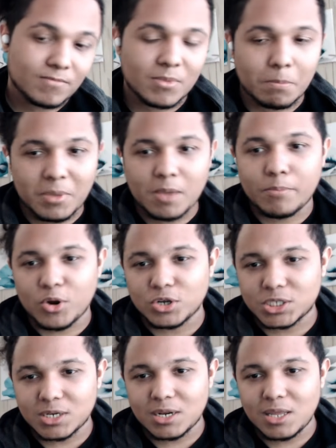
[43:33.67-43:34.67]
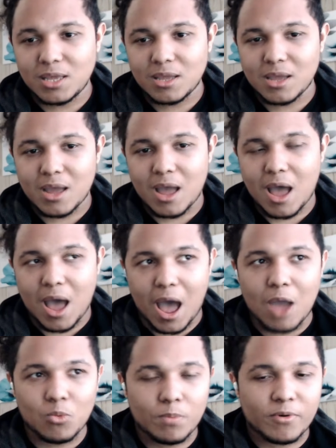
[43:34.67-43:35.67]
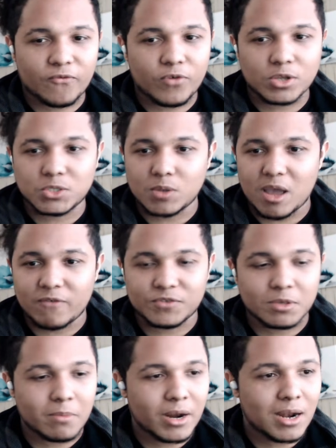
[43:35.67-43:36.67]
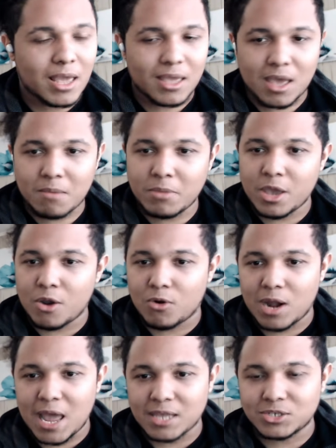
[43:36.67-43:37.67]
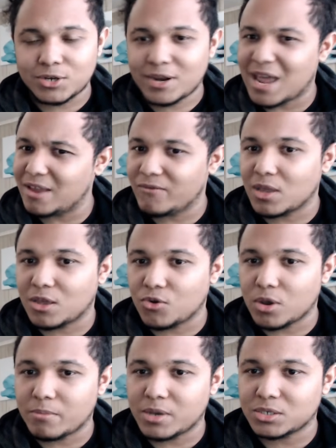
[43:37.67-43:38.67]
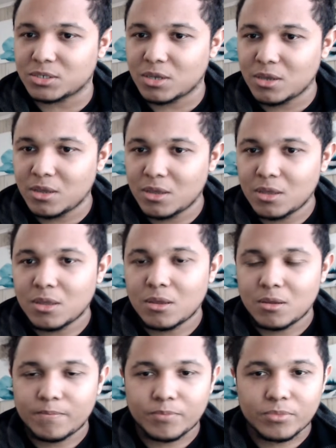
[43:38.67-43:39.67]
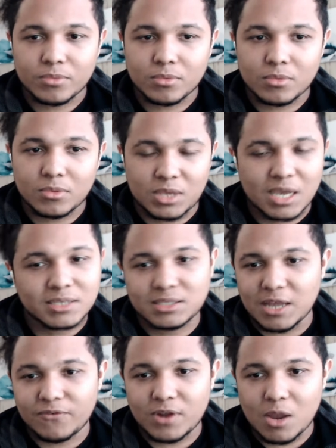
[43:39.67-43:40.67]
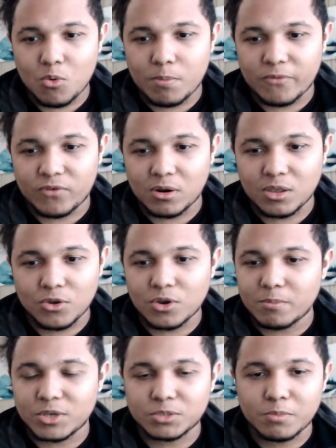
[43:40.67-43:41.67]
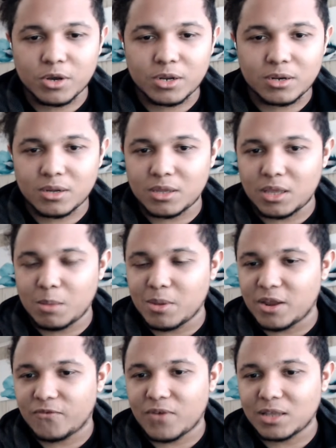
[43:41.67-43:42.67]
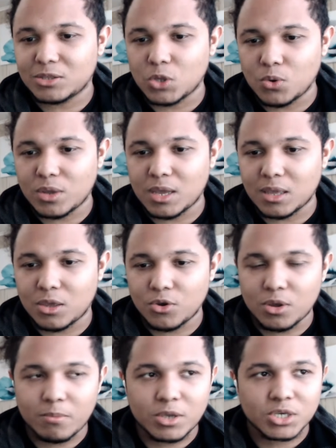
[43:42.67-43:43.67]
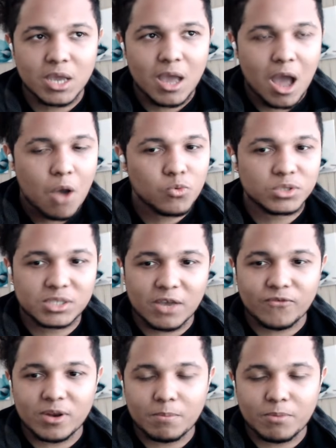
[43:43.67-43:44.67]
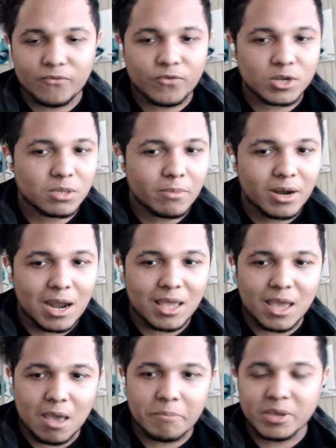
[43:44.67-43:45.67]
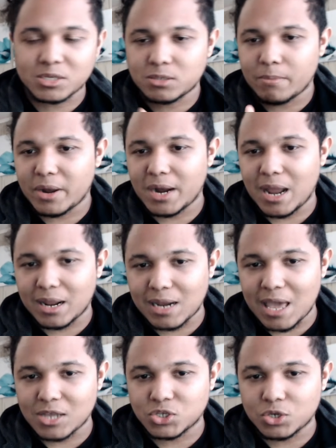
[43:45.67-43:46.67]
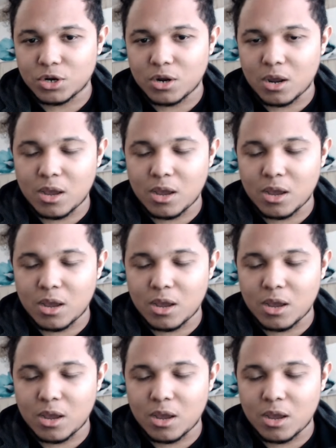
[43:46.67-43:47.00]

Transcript: Me personally, I would prefer to have somebody like Emiya or Lancer, not even Gilgamesh. Yes, definitely I would prefer Gilgamesh, but even if I don't get Gilgamesh, I would definitely prefer somebody like Emiya, somebody like Lancer.